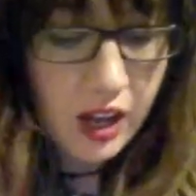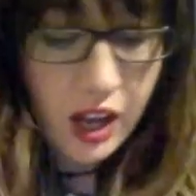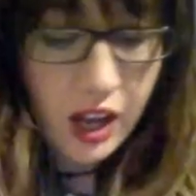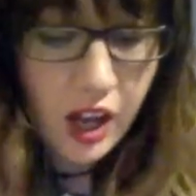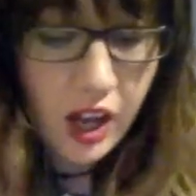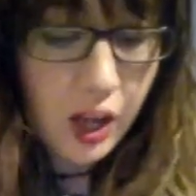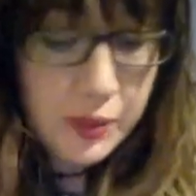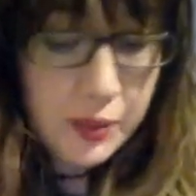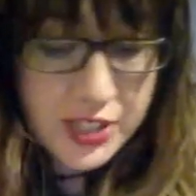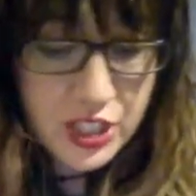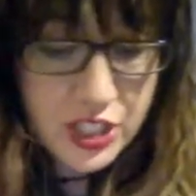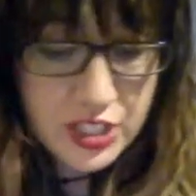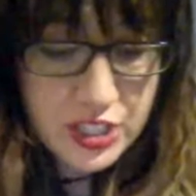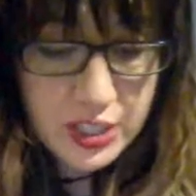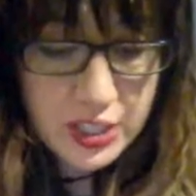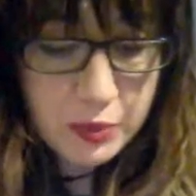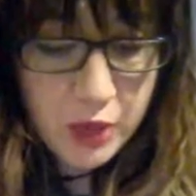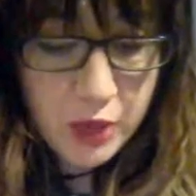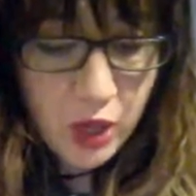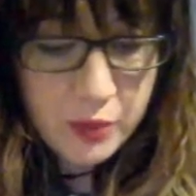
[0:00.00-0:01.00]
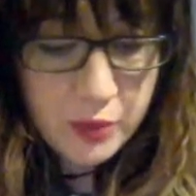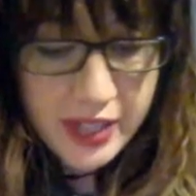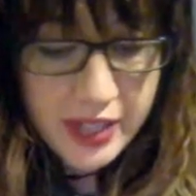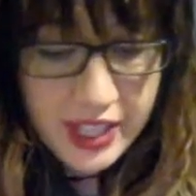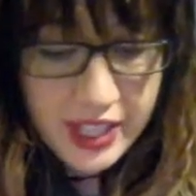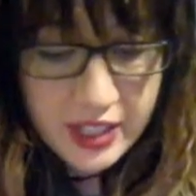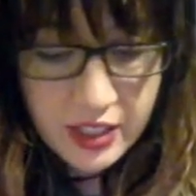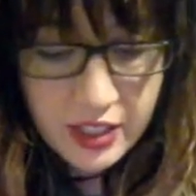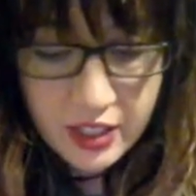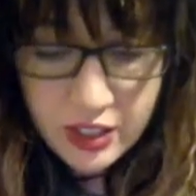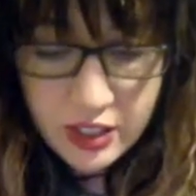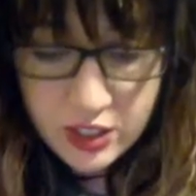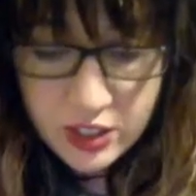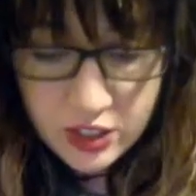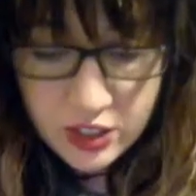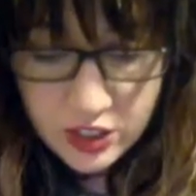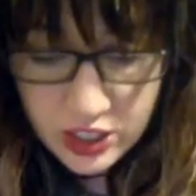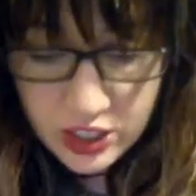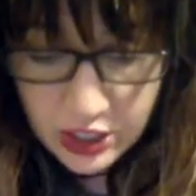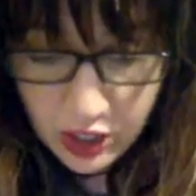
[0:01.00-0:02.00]
I'll be just a moment,
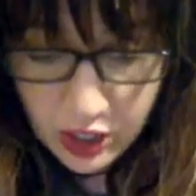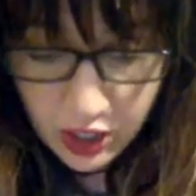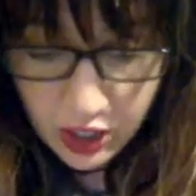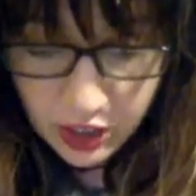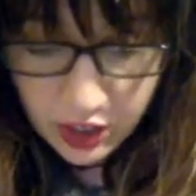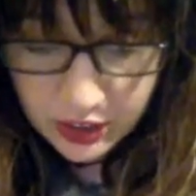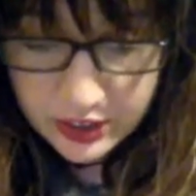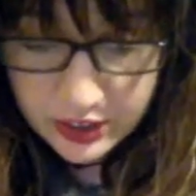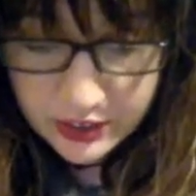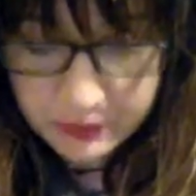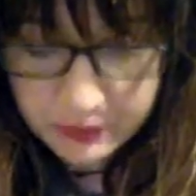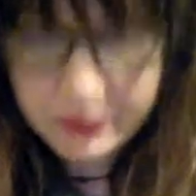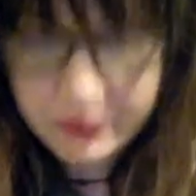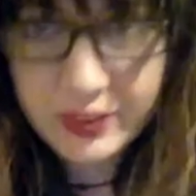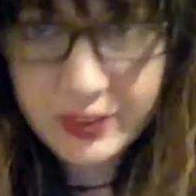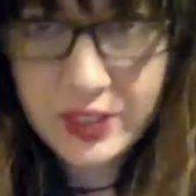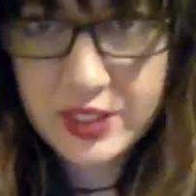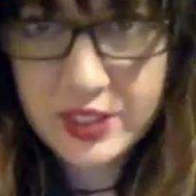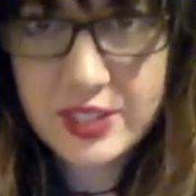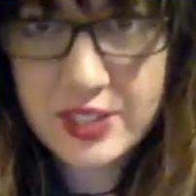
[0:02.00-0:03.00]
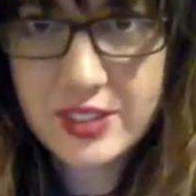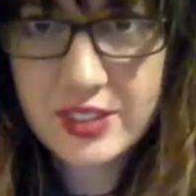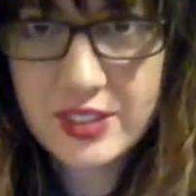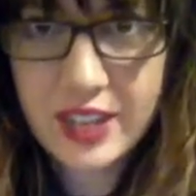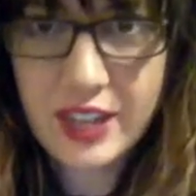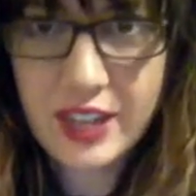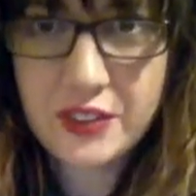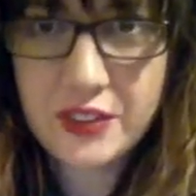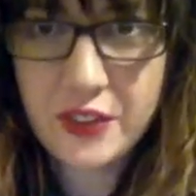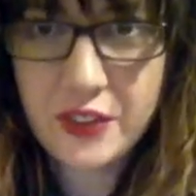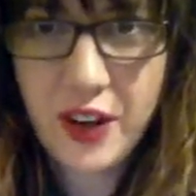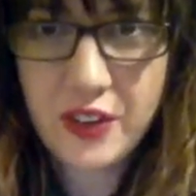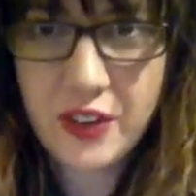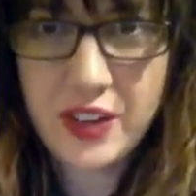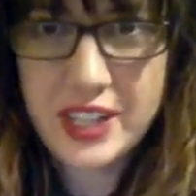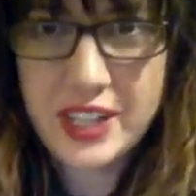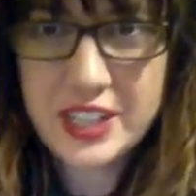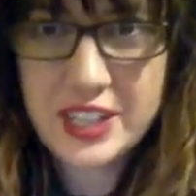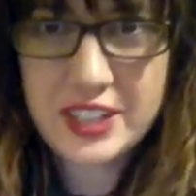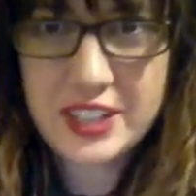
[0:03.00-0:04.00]
she called. You can kind of
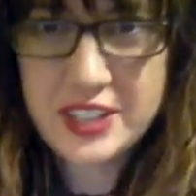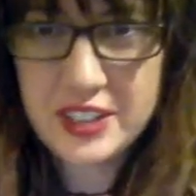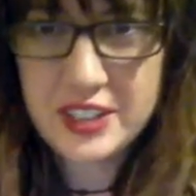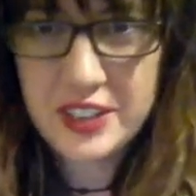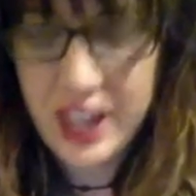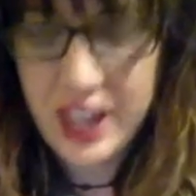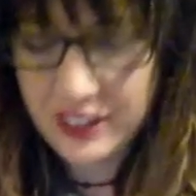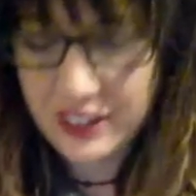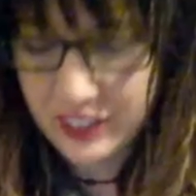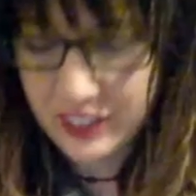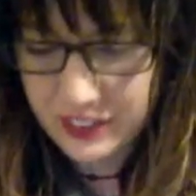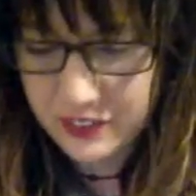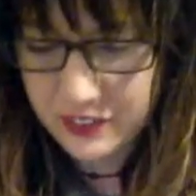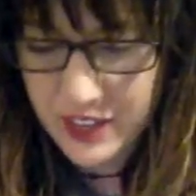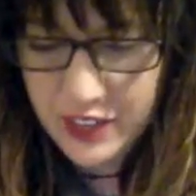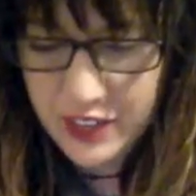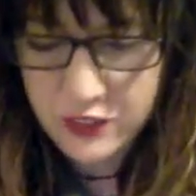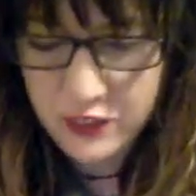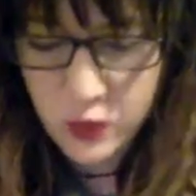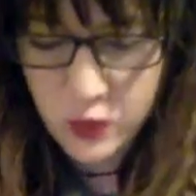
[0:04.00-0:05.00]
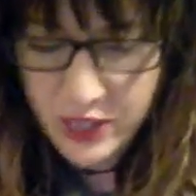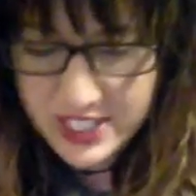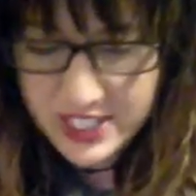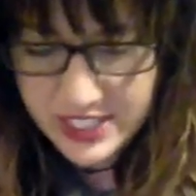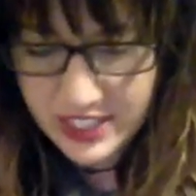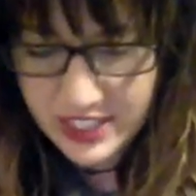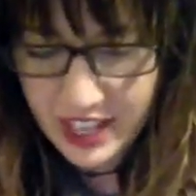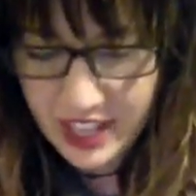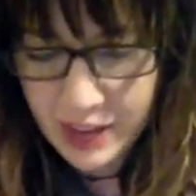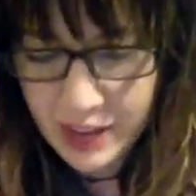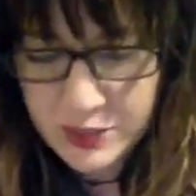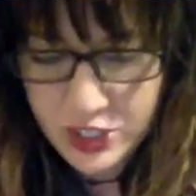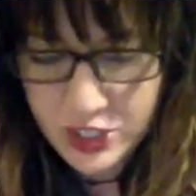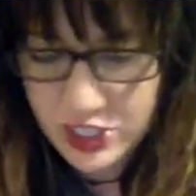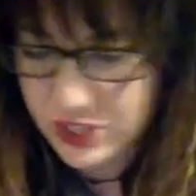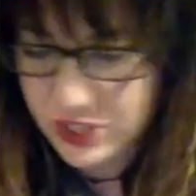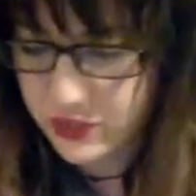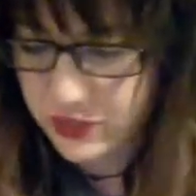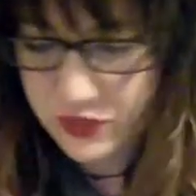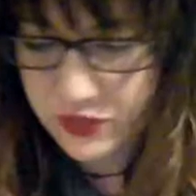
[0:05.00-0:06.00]
already hear that like fake voice to them as
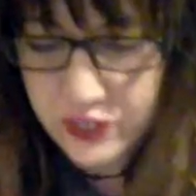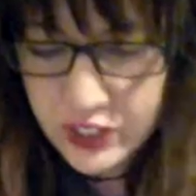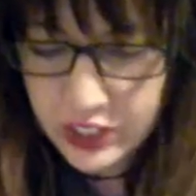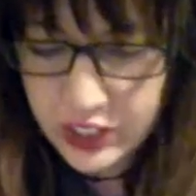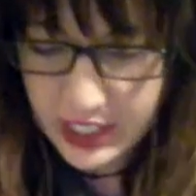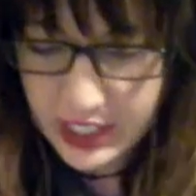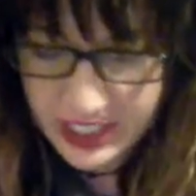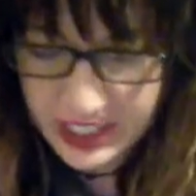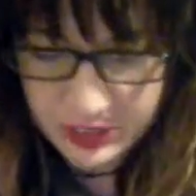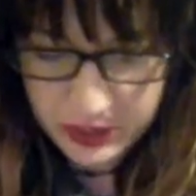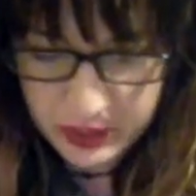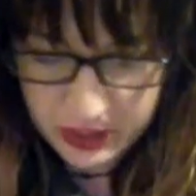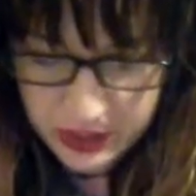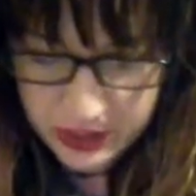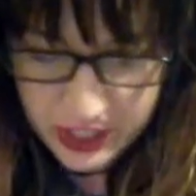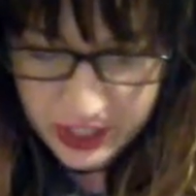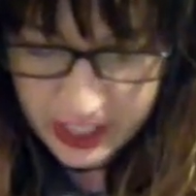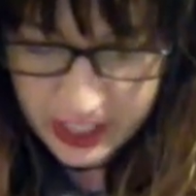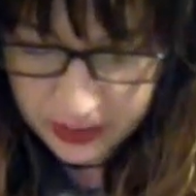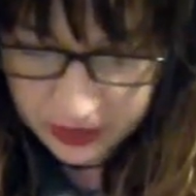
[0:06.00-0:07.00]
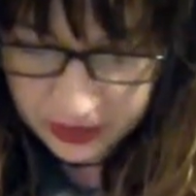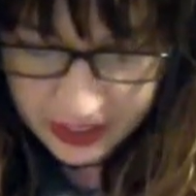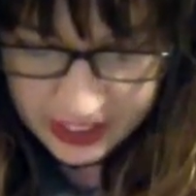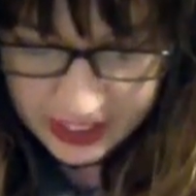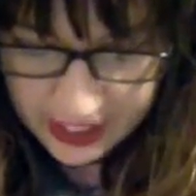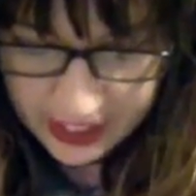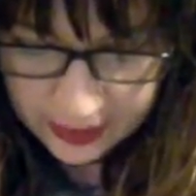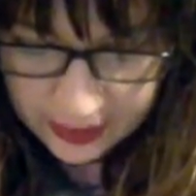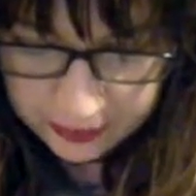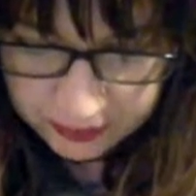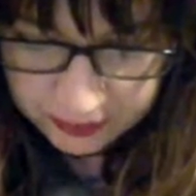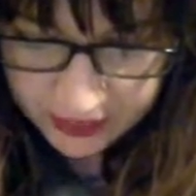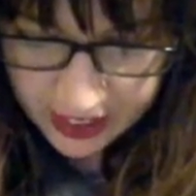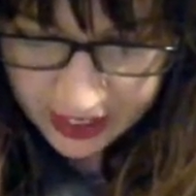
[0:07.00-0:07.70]
she's furious with her child right now.